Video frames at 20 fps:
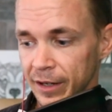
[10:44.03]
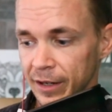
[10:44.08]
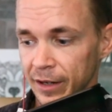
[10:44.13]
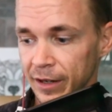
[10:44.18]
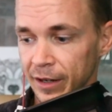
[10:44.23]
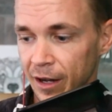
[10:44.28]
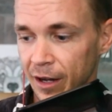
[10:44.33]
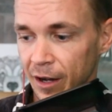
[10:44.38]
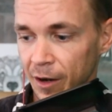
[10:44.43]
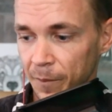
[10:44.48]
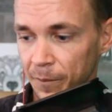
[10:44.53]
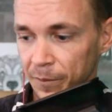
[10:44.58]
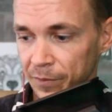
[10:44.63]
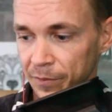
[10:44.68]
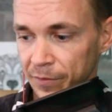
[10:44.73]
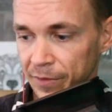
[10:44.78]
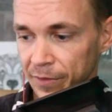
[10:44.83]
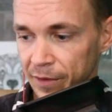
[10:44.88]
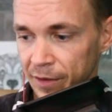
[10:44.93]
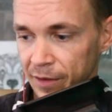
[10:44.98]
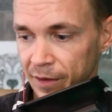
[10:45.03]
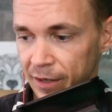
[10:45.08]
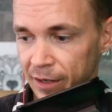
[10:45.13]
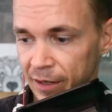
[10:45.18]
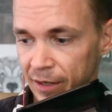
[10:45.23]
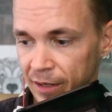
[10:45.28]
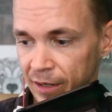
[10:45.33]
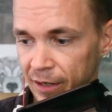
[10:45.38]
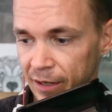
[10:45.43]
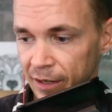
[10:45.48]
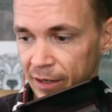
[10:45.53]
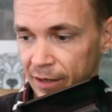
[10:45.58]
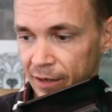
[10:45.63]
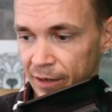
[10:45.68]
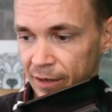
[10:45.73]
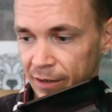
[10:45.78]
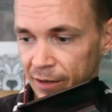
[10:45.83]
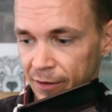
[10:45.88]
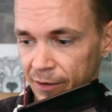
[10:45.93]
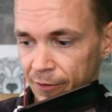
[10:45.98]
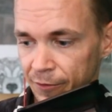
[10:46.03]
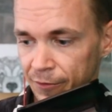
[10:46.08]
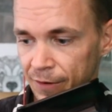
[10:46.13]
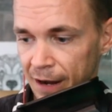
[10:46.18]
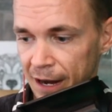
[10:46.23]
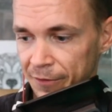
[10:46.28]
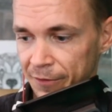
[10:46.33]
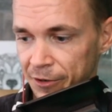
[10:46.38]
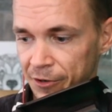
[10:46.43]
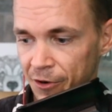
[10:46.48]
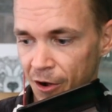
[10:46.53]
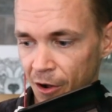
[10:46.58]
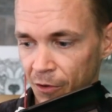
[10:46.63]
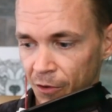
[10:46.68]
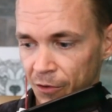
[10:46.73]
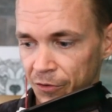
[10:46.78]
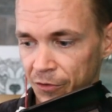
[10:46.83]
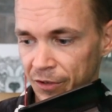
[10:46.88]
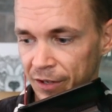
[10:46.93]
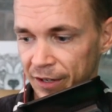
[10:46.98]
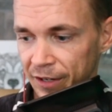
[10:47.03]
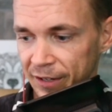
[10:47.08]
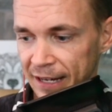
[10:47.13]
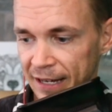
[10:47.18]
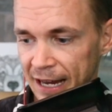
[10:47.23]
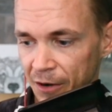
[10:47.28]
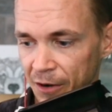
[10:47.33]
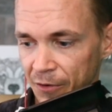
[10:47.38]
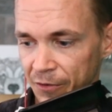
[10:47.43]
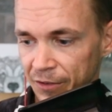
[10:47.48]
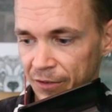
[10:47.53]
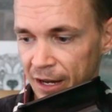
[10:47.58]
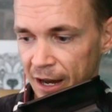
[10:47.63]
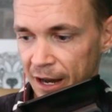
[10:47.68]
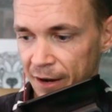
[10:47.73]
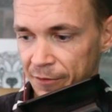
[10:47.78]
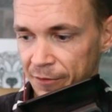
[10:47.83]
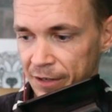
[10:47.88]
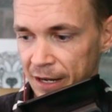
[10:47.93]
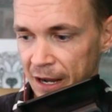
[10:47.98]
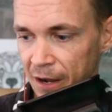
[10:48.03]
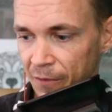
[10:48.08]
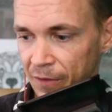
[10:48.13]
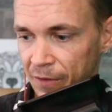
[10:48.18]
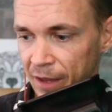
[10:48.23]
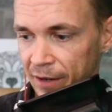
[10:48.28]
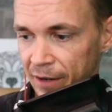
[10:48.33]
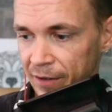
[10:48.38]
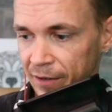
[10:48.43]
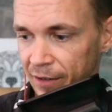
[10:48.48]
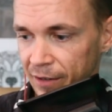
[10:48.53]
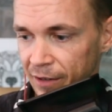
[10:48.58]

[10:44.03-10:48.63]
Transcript: $500 in an account every now and then